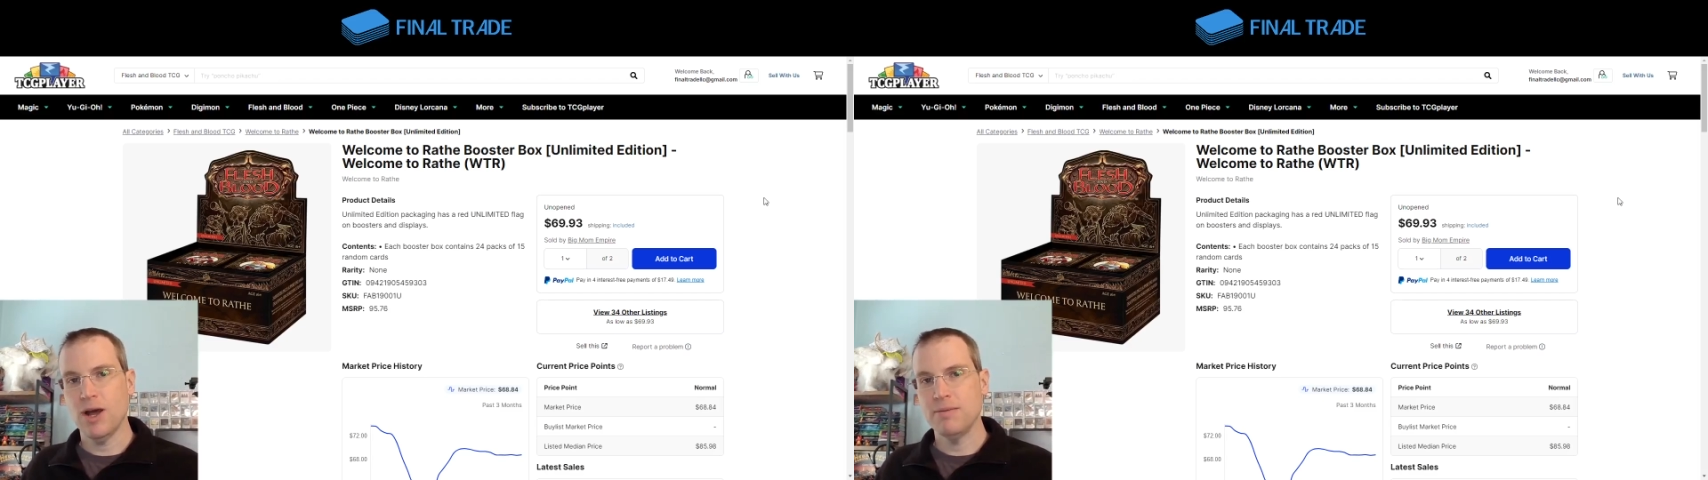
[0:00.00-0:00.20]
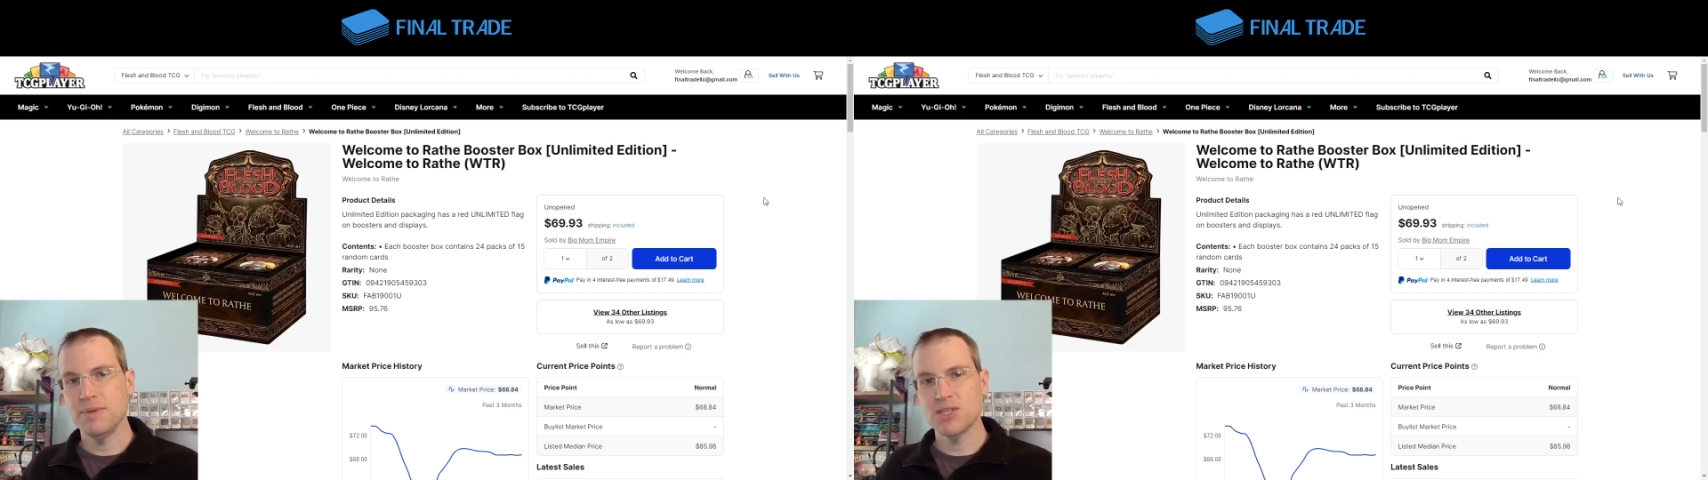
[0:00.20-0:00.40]

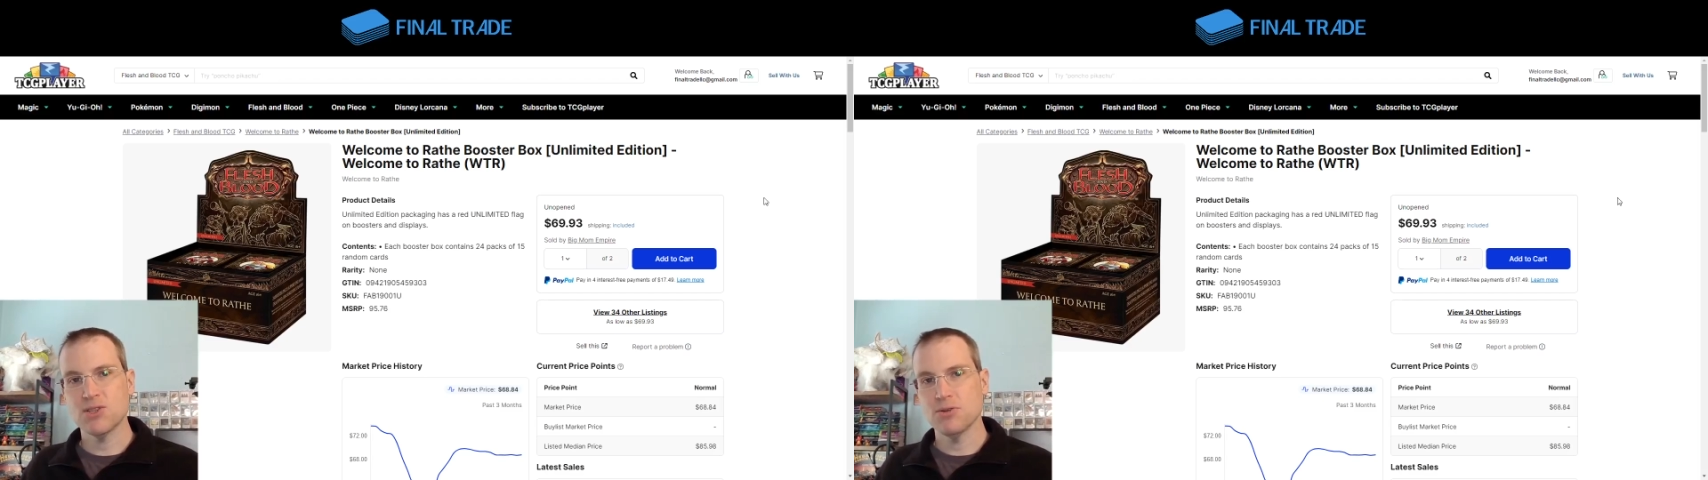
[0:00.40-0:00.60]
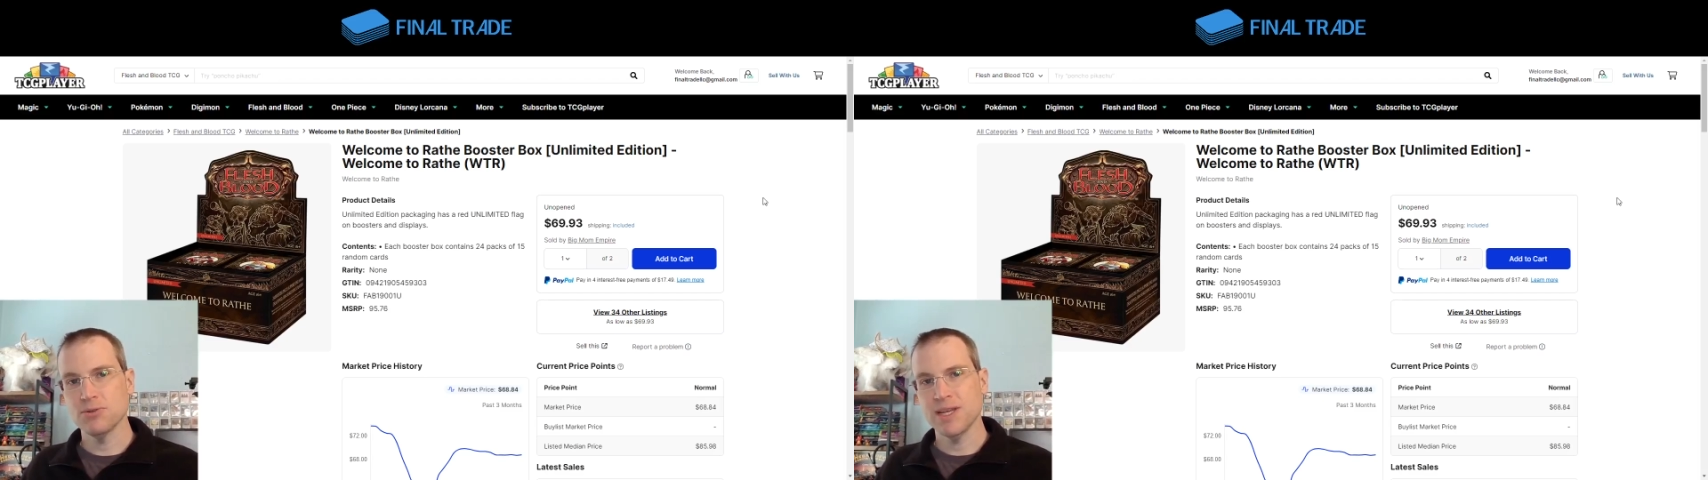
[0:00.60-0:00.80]
I missed
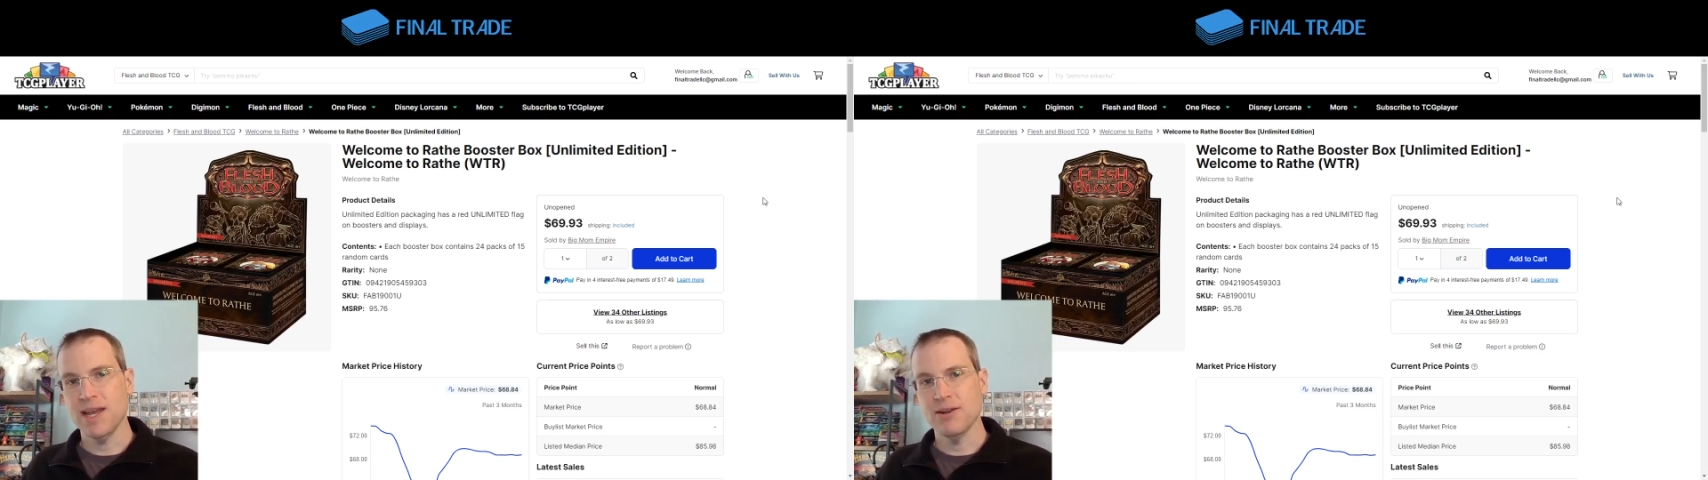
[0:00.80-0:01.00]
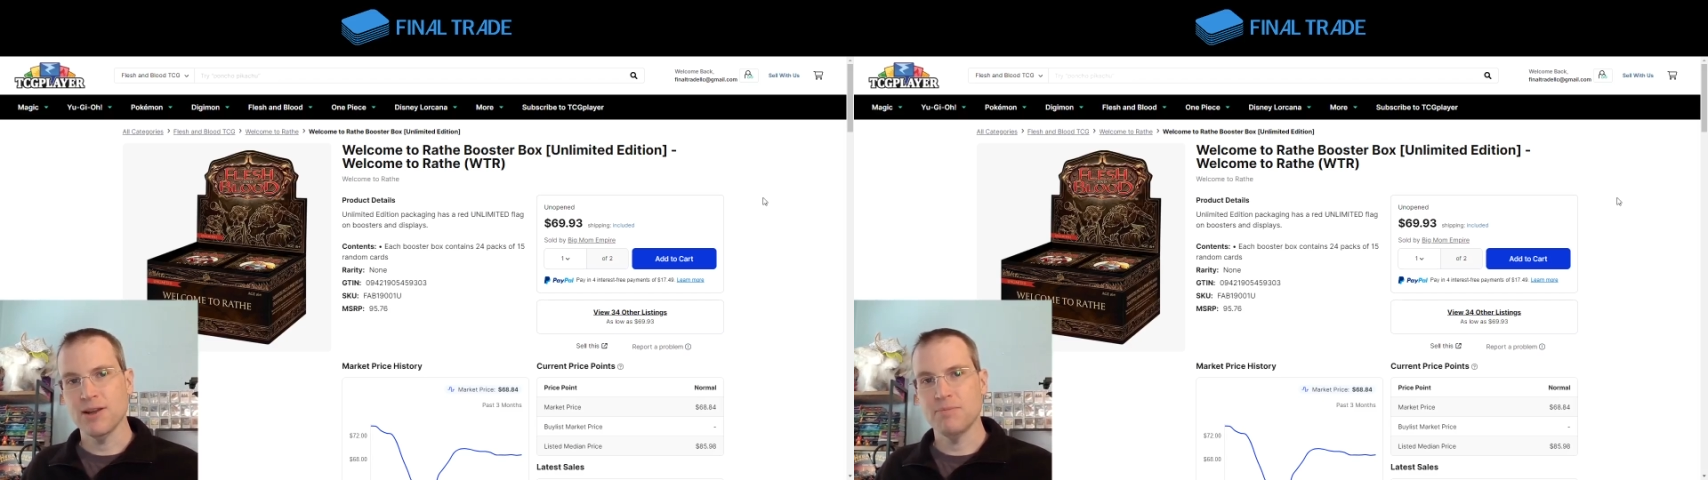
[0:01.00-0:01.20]
the early
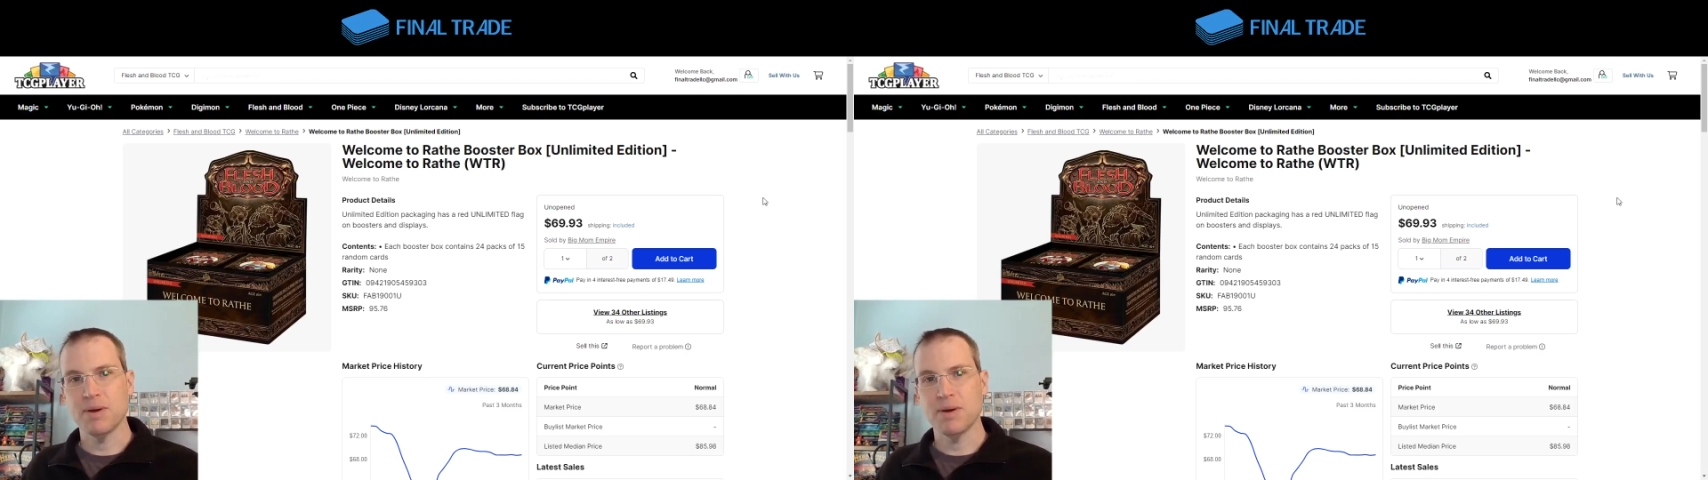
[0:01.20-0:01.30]
era,